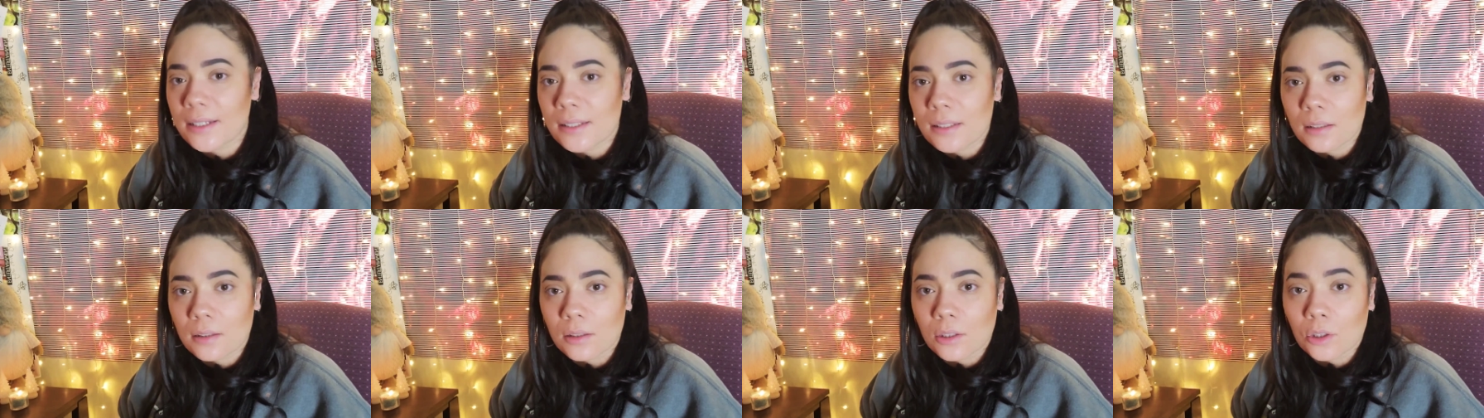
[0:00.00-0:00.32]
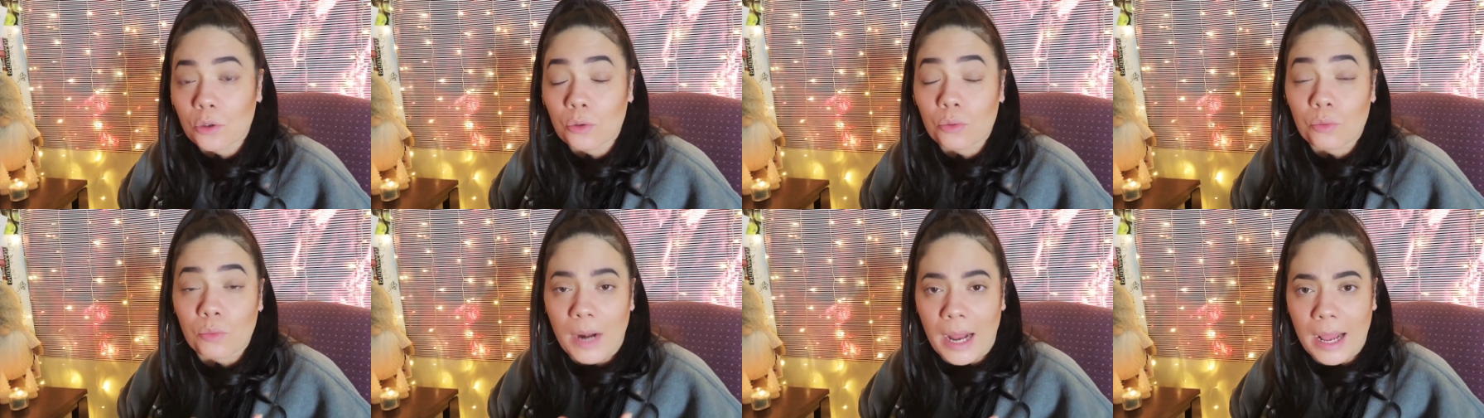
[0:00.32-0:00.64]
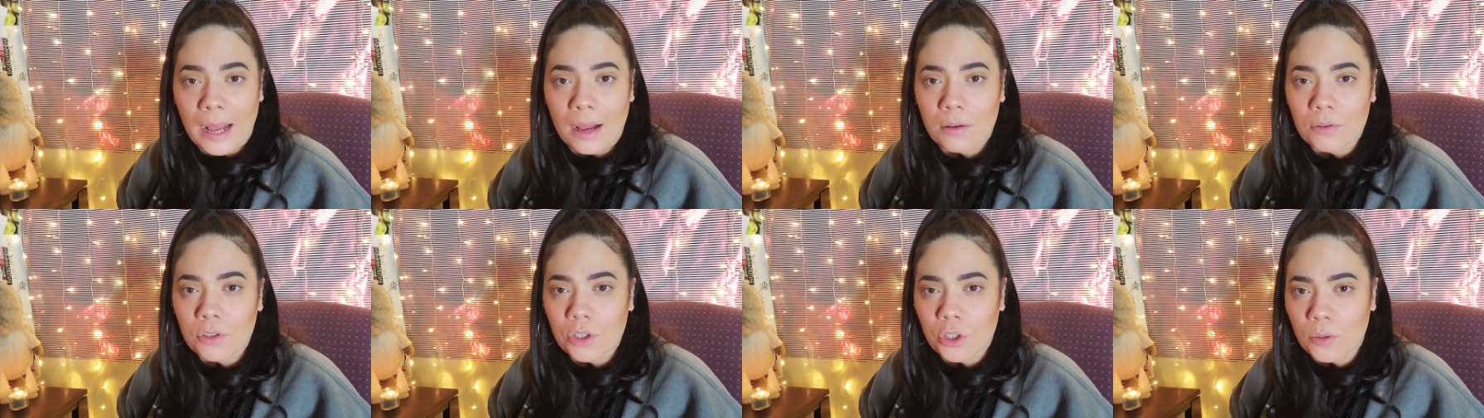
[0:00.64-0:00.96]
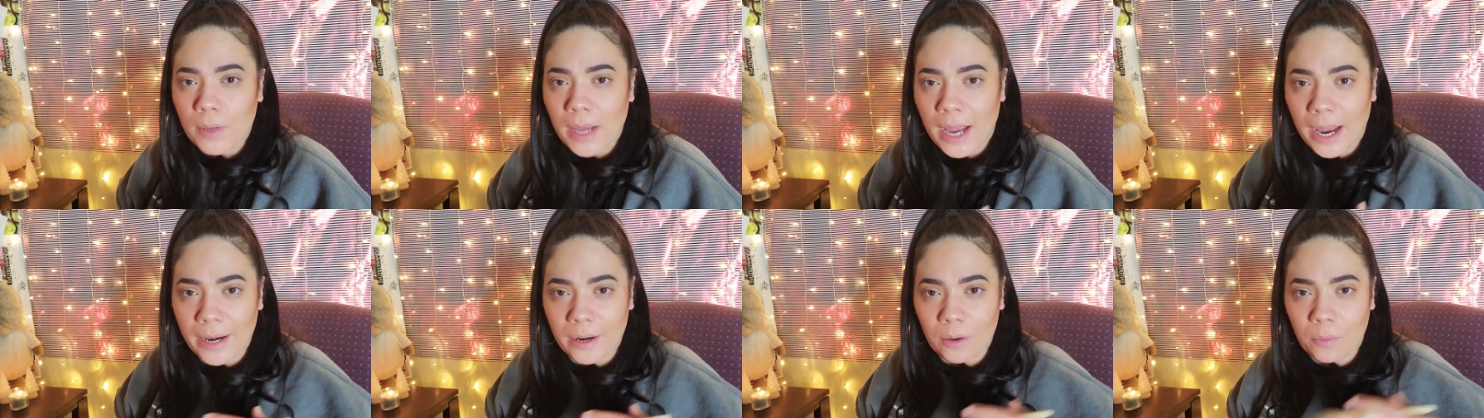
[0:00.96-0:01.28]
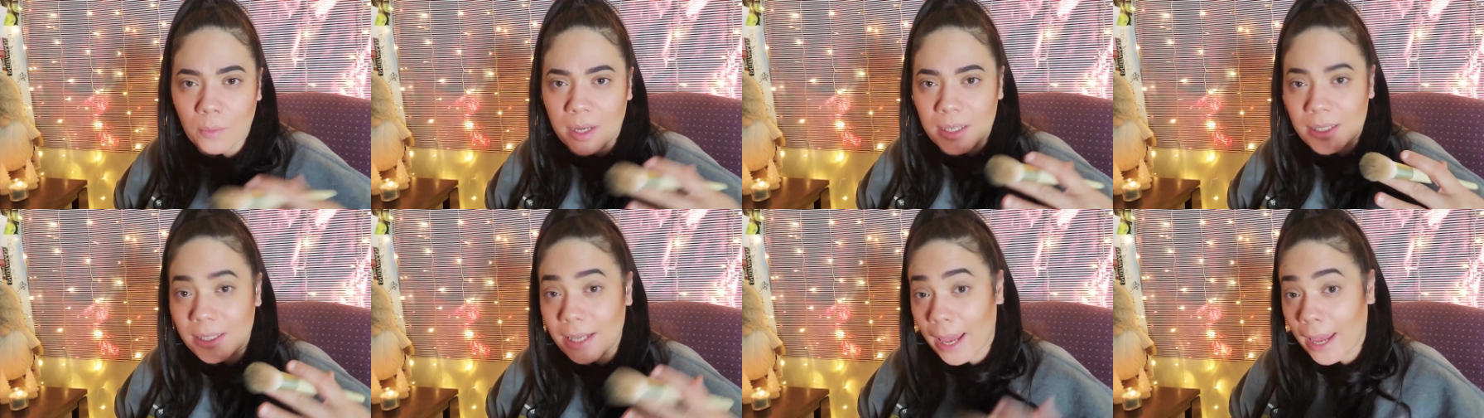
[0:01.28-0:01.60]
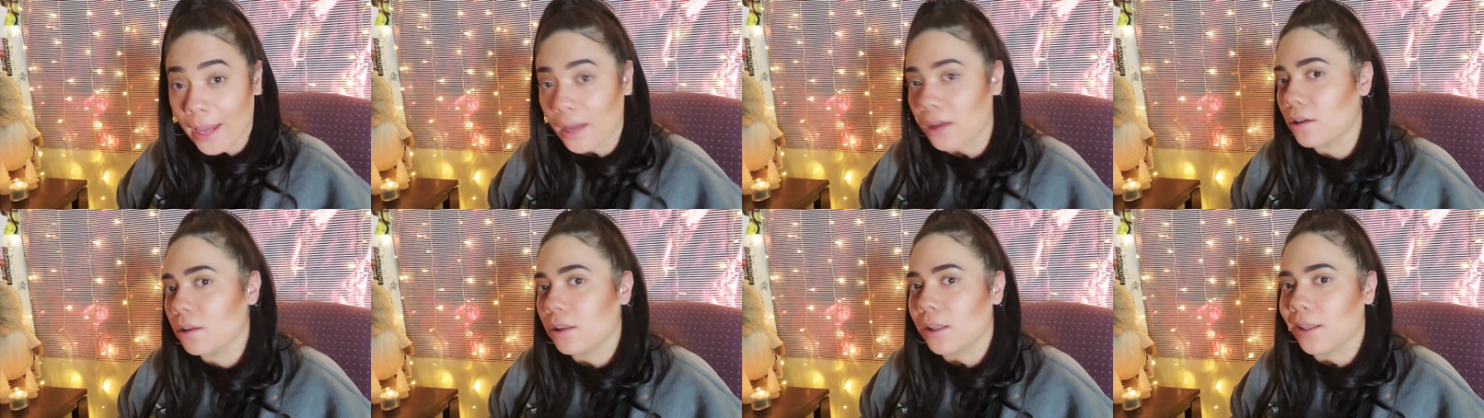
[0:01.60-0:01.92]
is a little round, you kind of want to
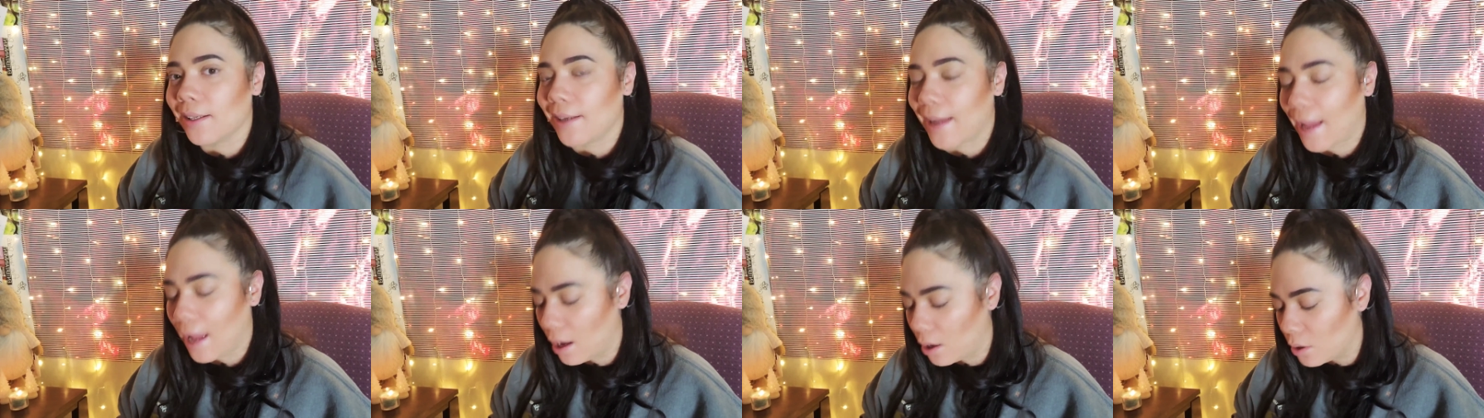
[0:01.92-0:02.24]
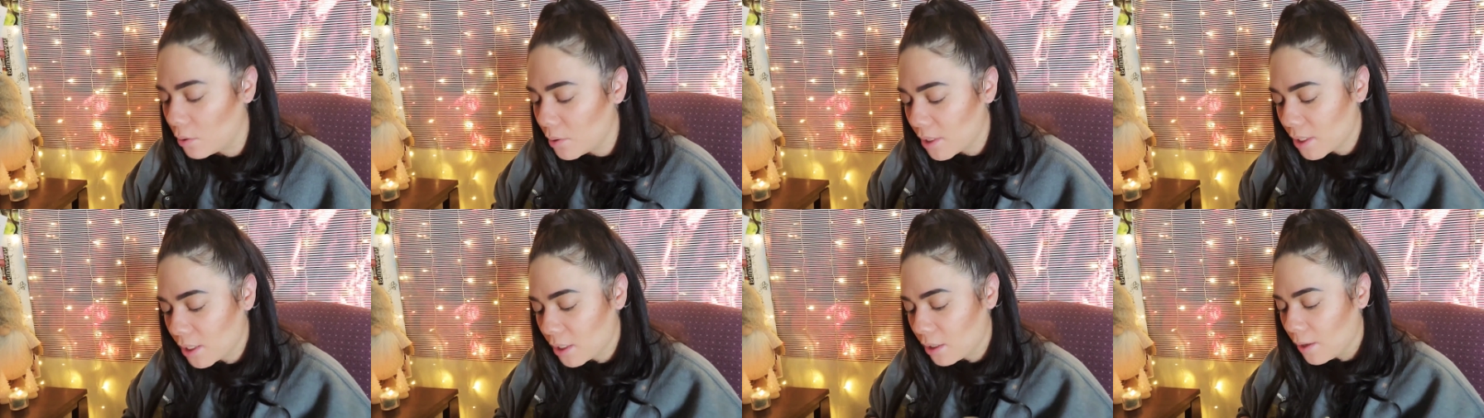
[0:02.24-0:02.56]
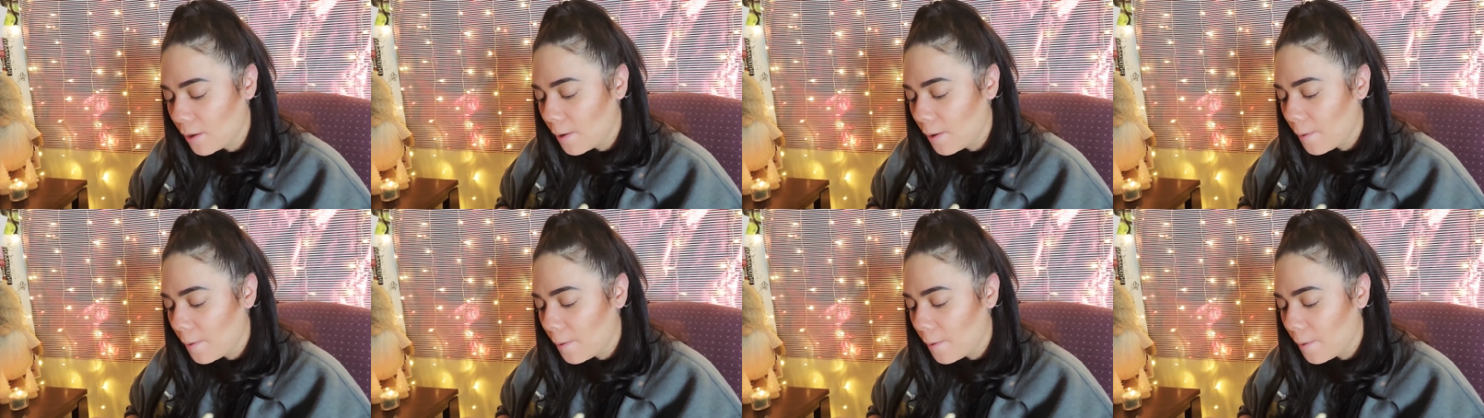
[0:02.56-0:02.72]
angle it out.